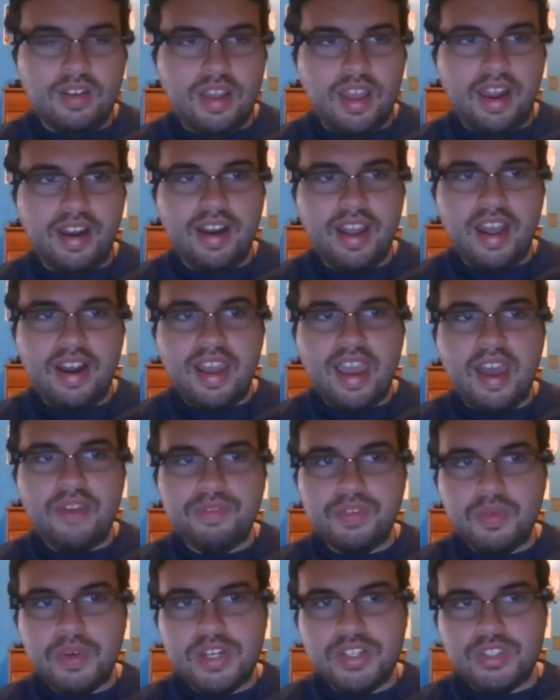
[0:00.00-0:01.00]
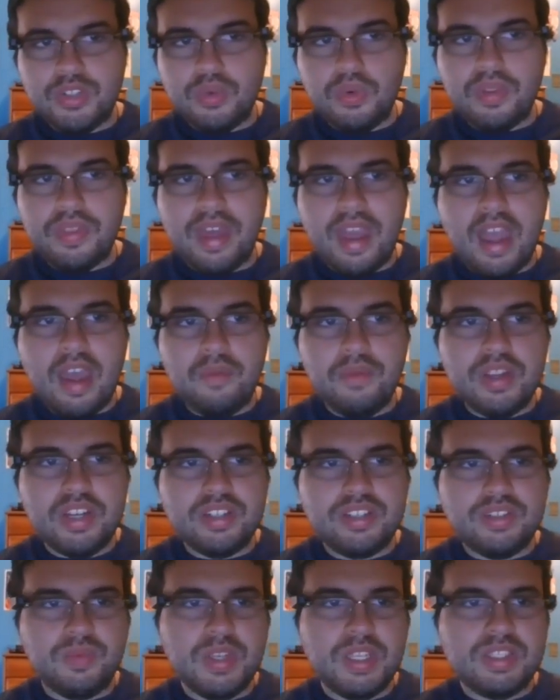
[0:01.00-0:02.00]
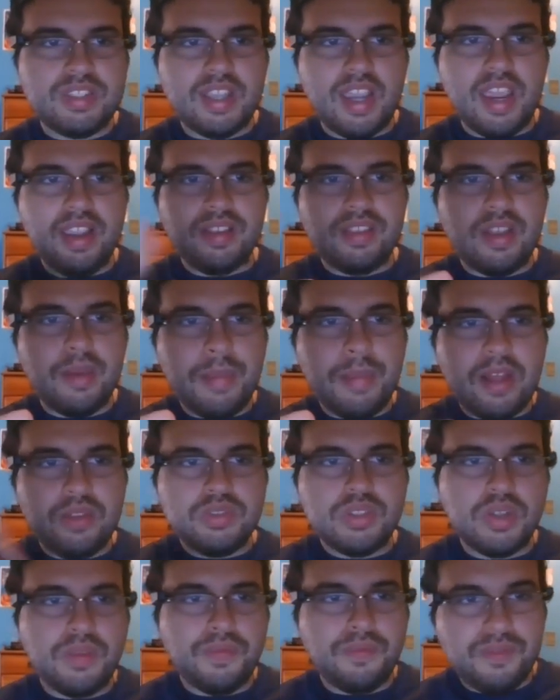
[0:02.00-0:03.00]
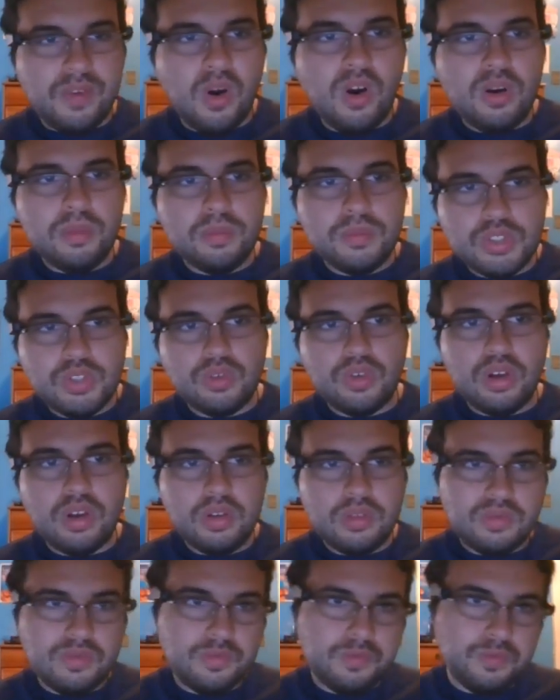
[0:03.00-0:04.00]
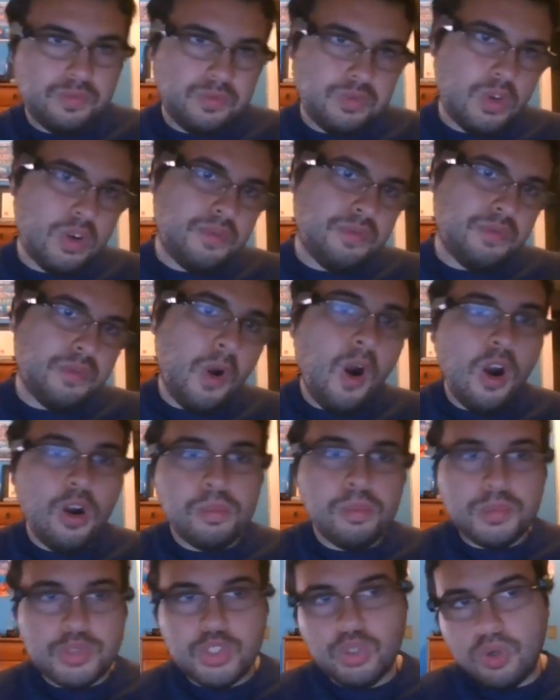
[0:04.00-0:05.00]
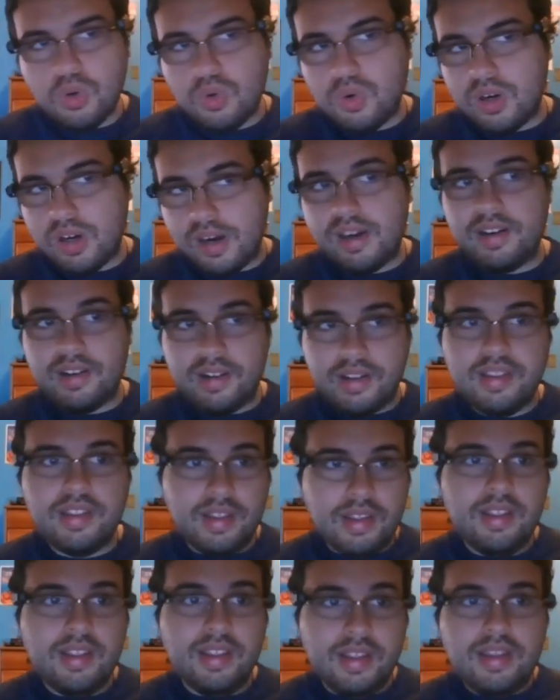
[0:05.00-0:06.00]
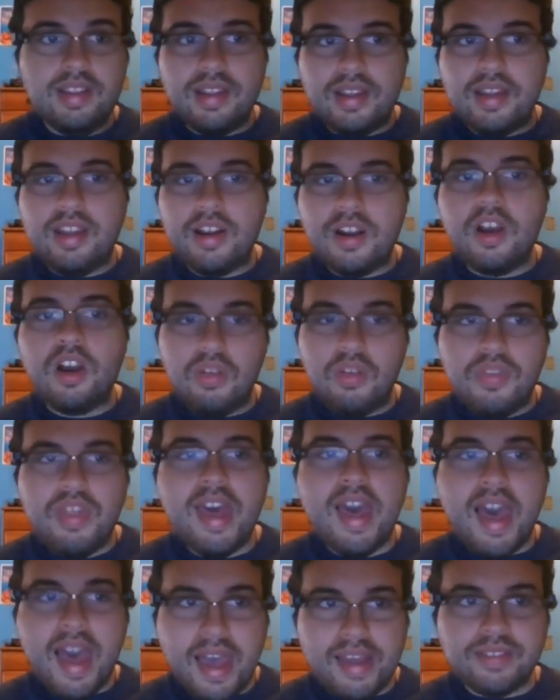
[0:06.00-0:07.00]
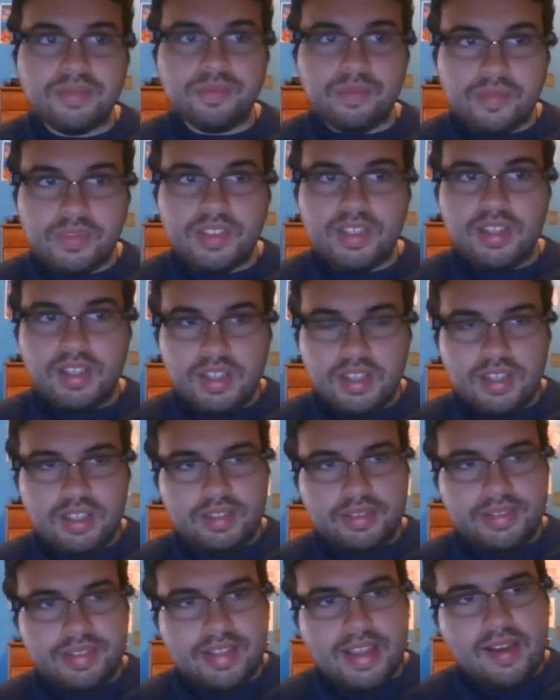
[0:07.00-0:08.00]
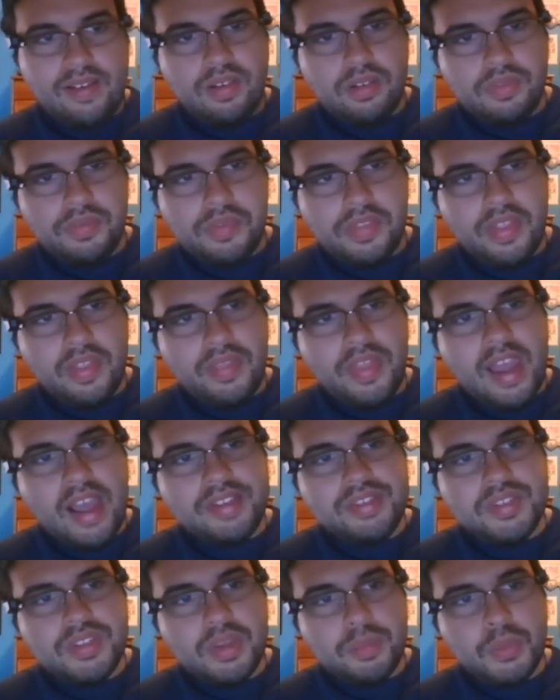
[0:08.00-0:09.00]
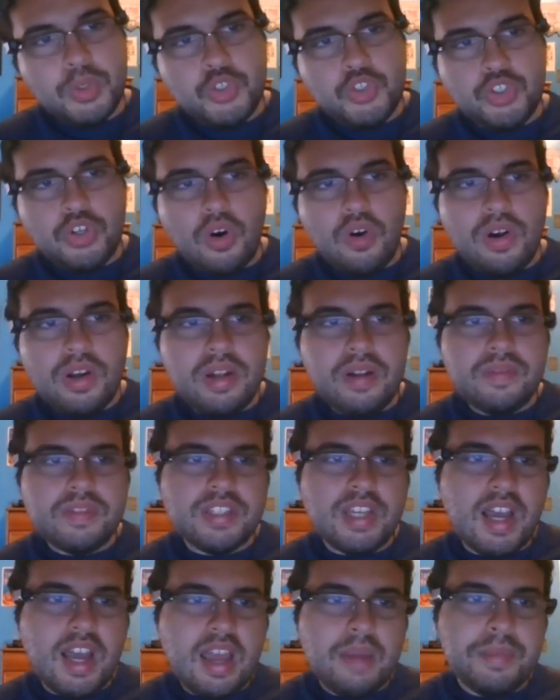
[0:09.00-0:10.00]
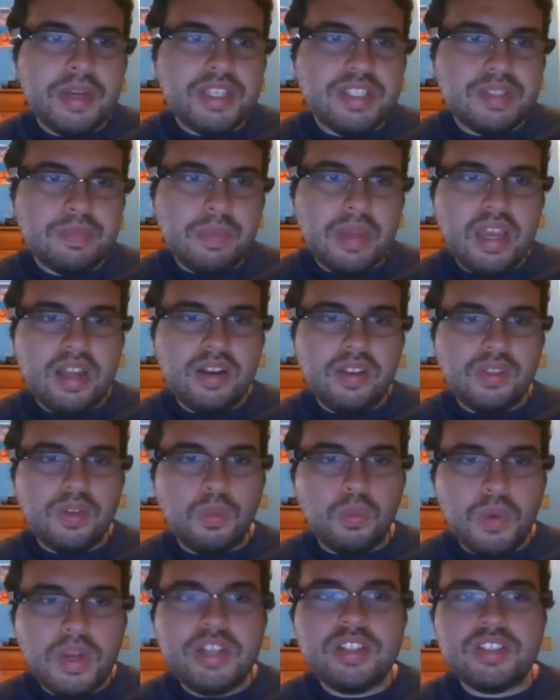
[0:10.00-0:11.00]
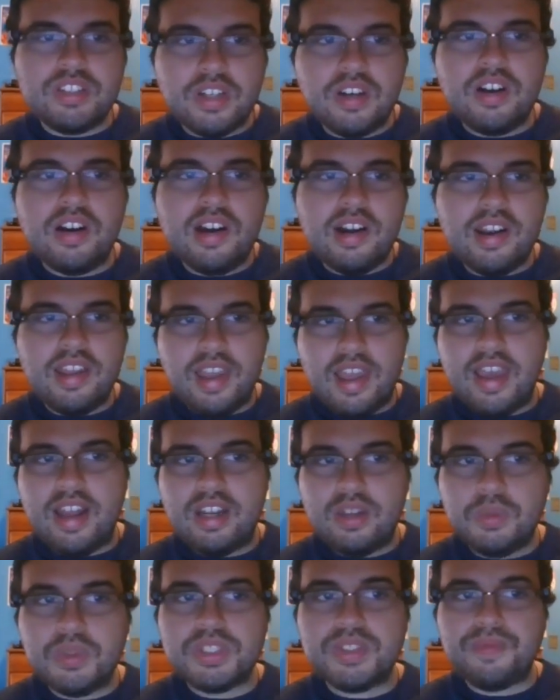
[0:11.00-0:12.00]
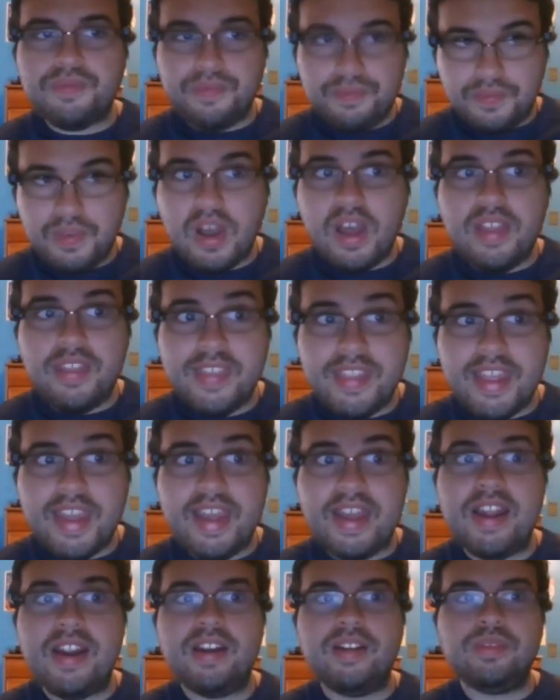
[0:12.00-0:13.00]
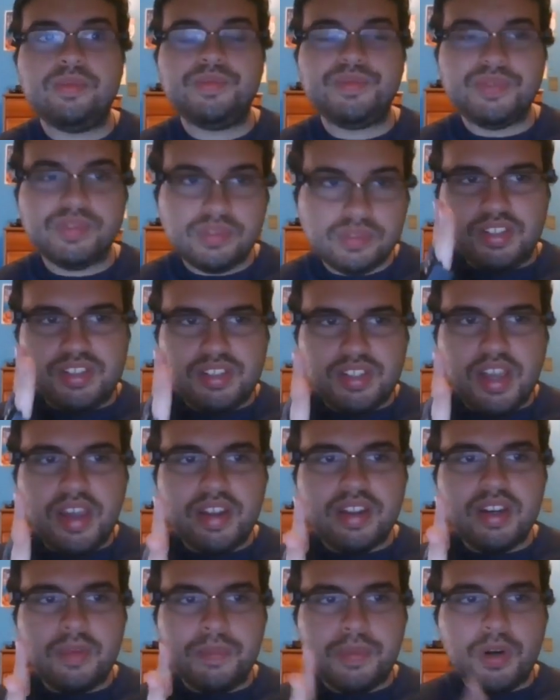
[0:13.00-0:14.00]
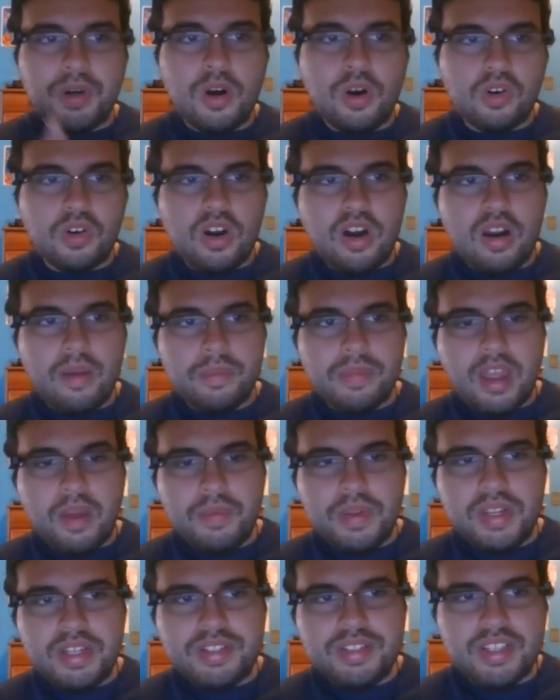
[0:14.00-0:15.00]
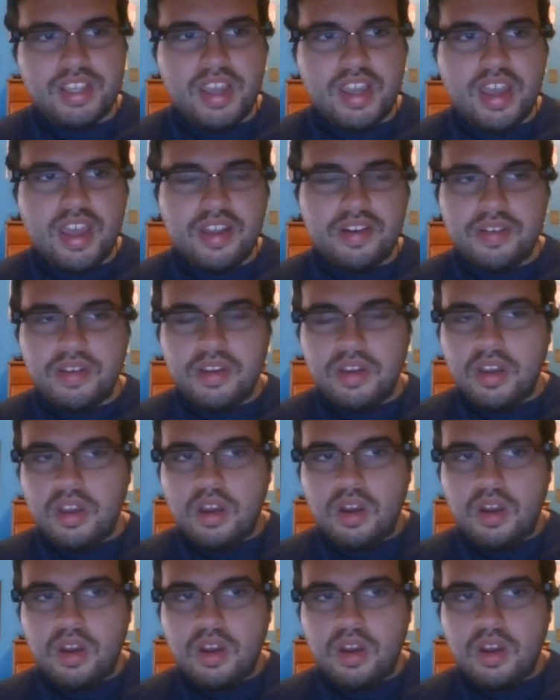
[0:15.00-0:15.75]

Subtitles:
And after we do that, we take them out to the farm for farm tour and all that. Now that's the majority of time I spend in the winter, and it was fun there. The second program that we did